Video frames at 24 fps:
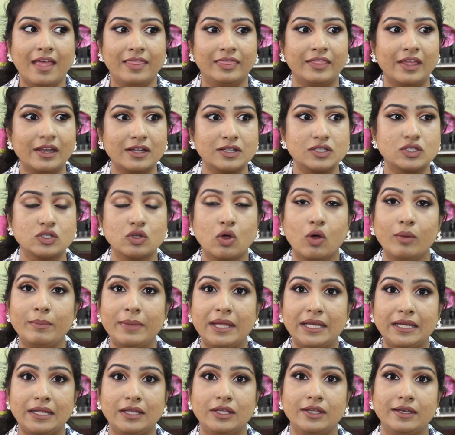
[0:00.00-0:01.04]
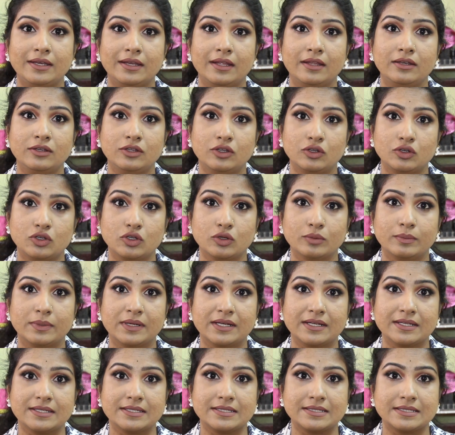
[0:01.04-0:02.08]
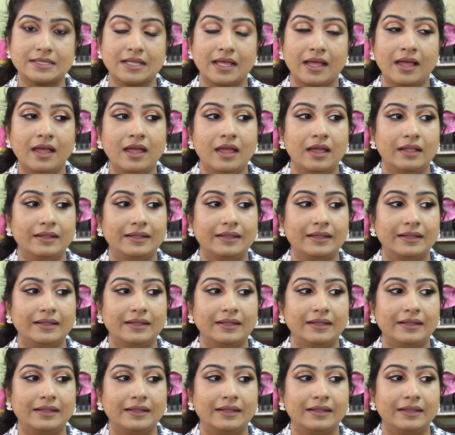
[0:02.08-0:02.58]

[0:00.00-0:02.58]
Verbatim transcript: there are so many Indian YouTubers, uh,